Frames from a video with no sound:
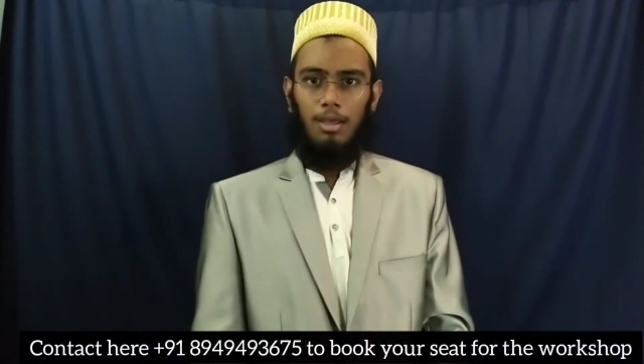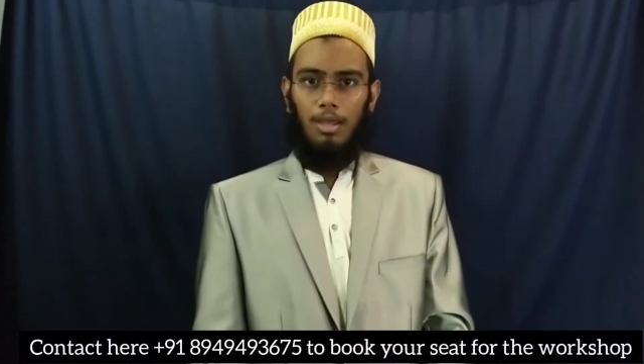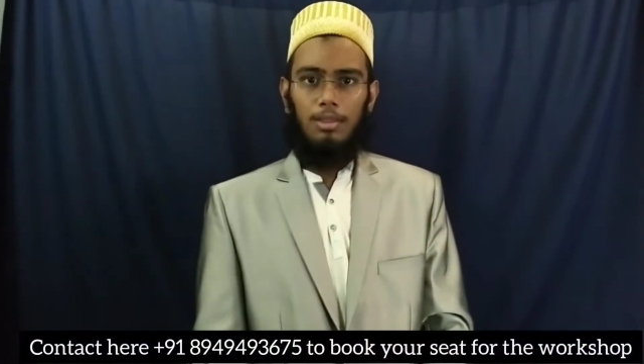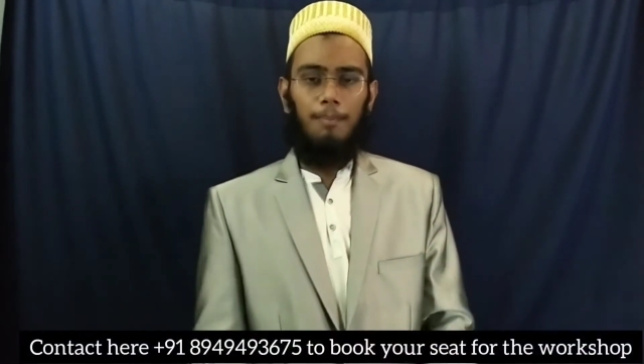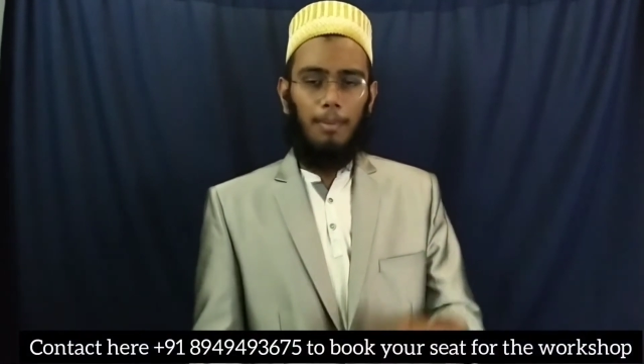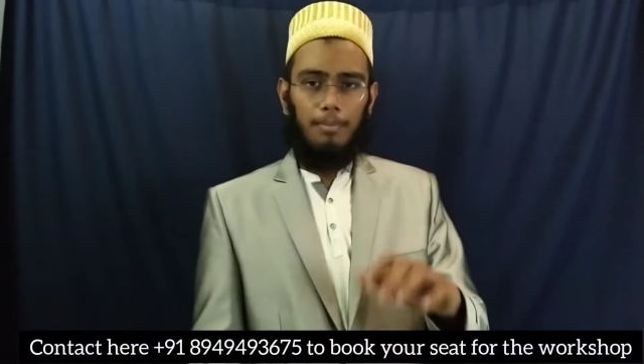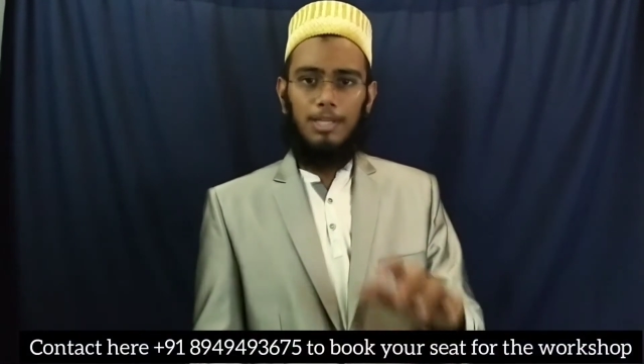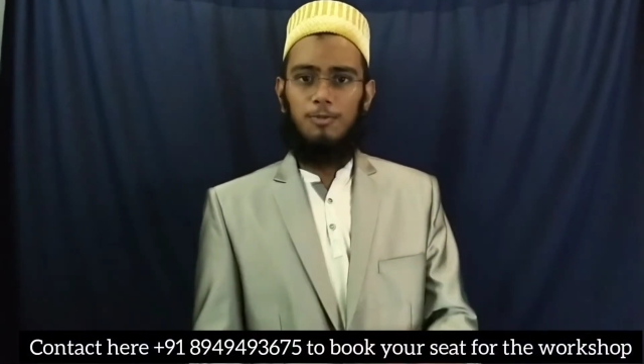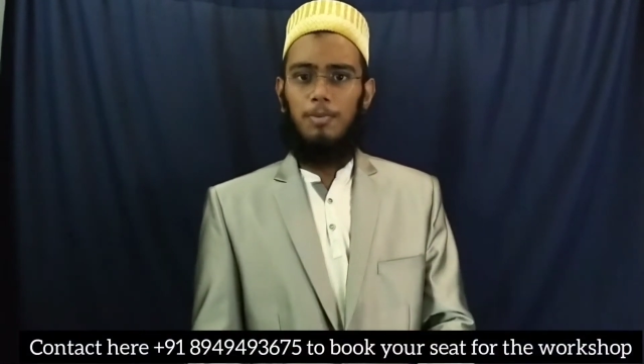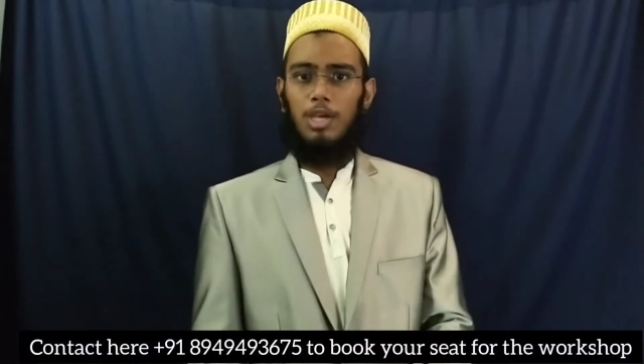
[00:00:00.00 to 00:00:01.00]
In the
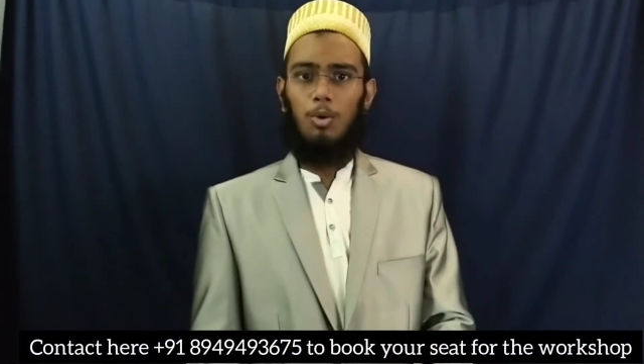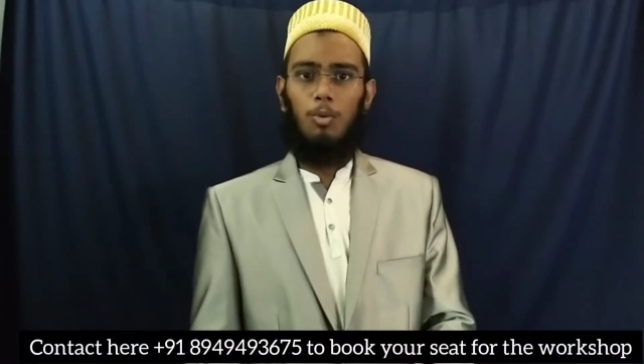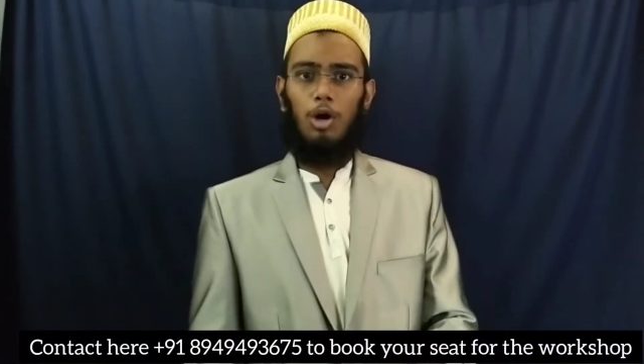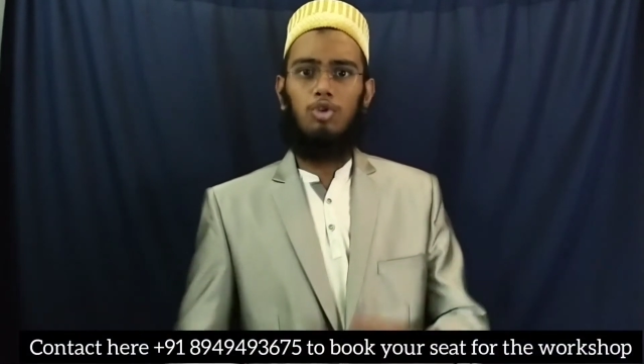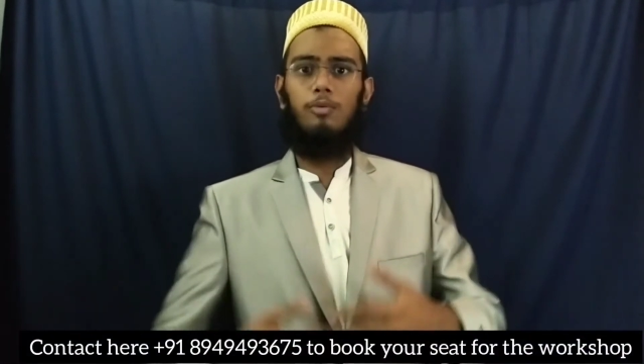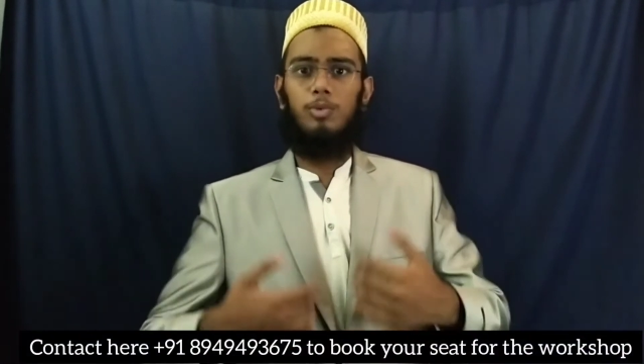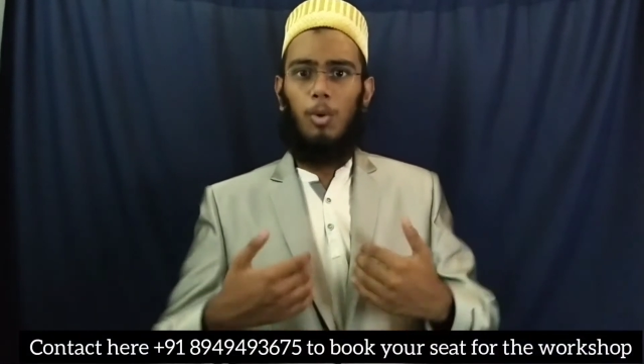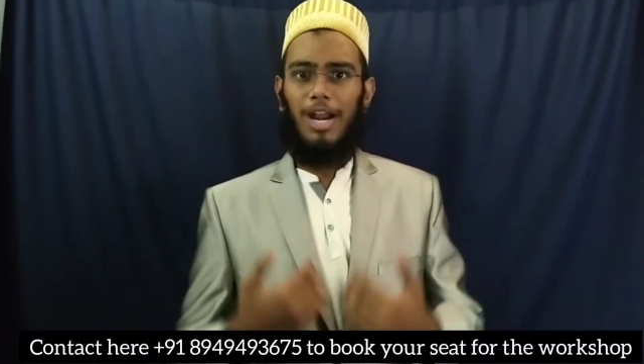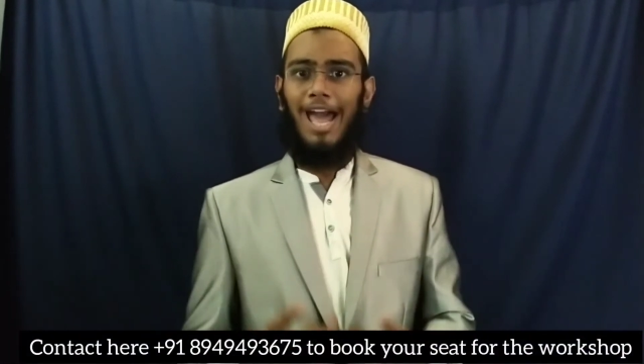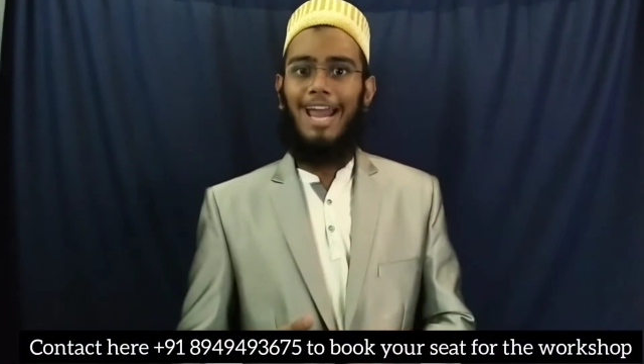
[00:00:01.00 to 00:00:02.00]
public speaking workshops,
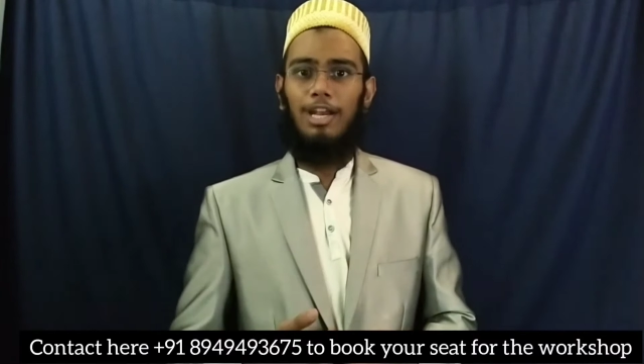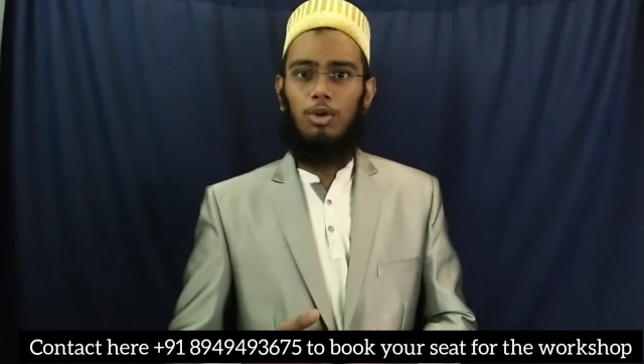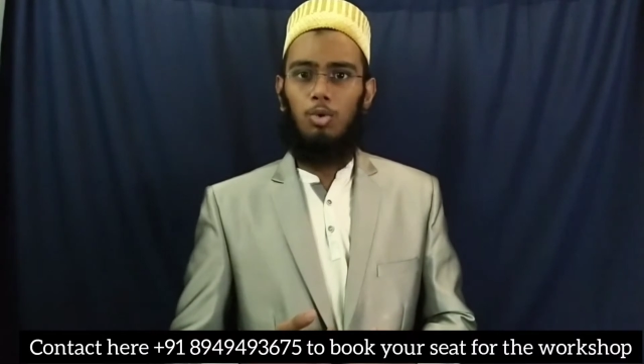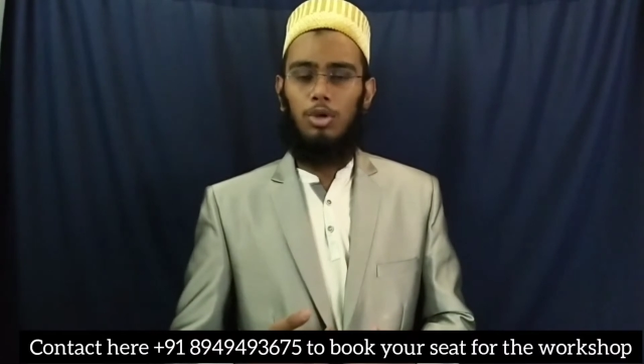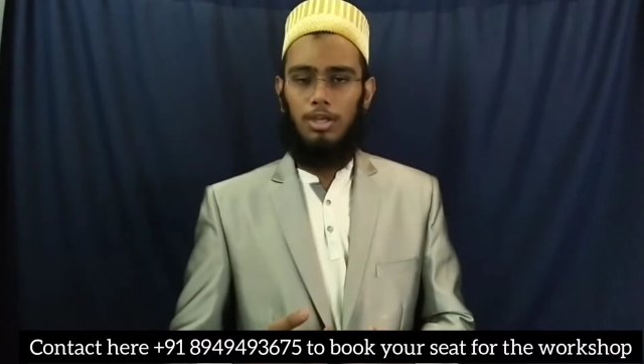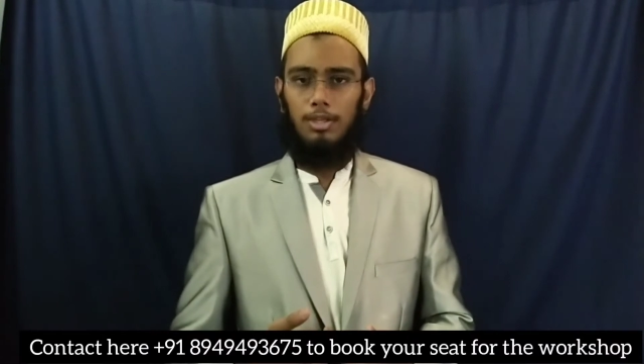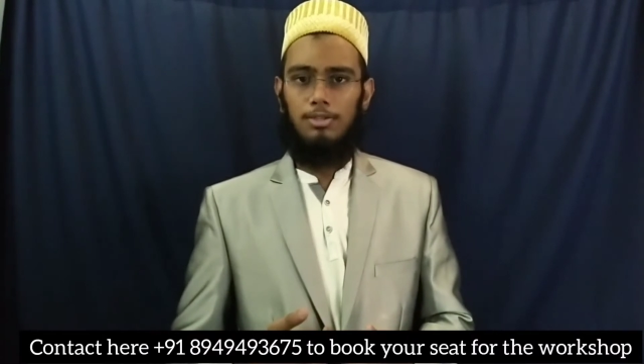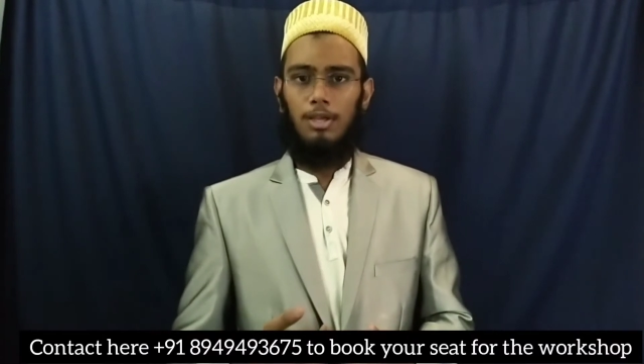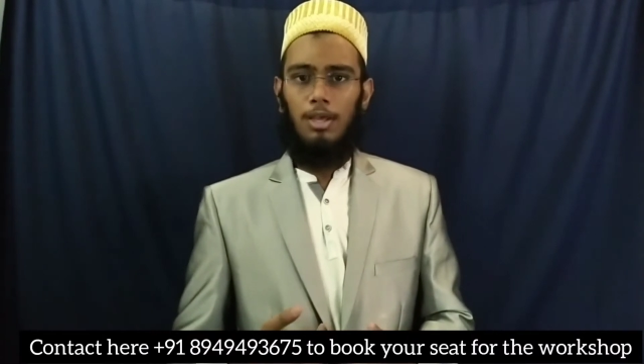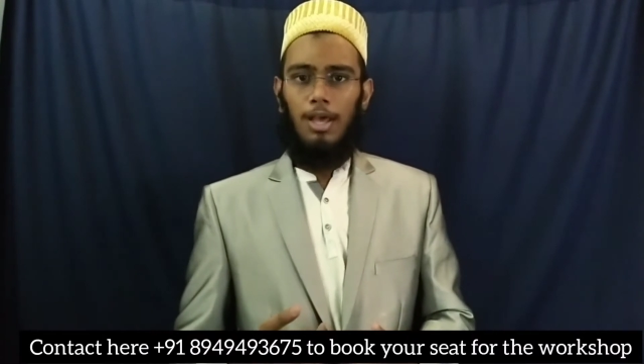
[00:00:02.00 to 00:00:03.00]
what I do
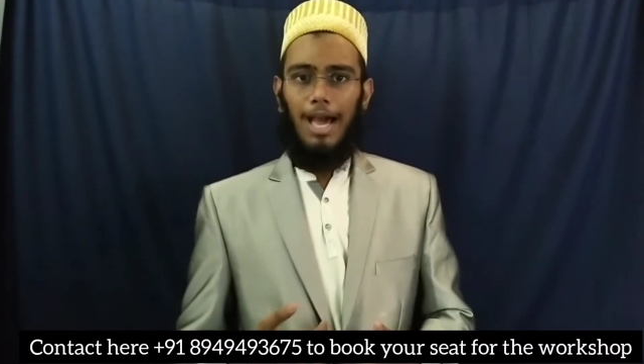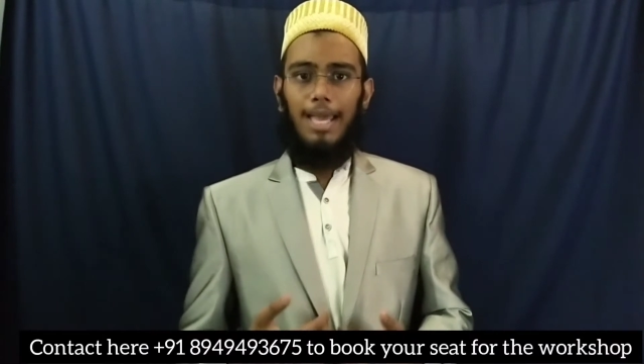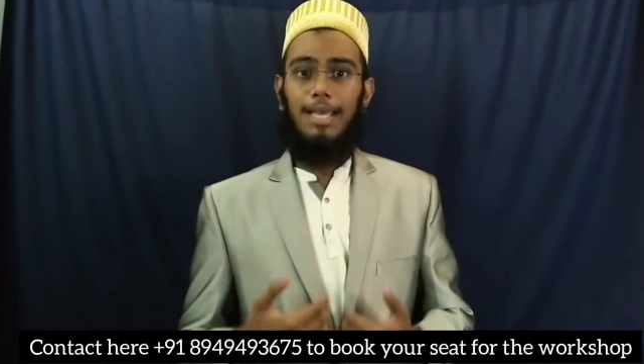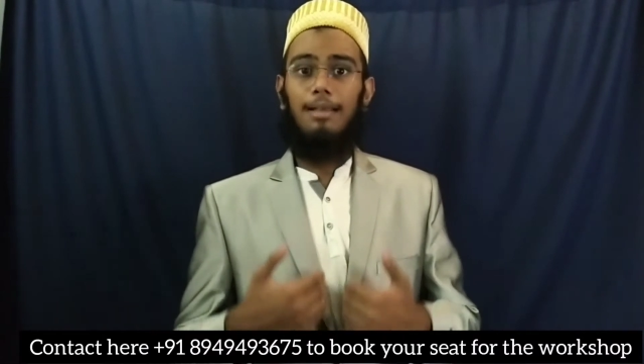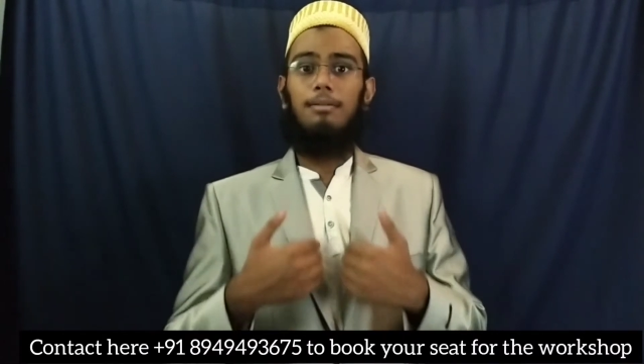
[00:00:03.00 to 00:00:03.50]
is I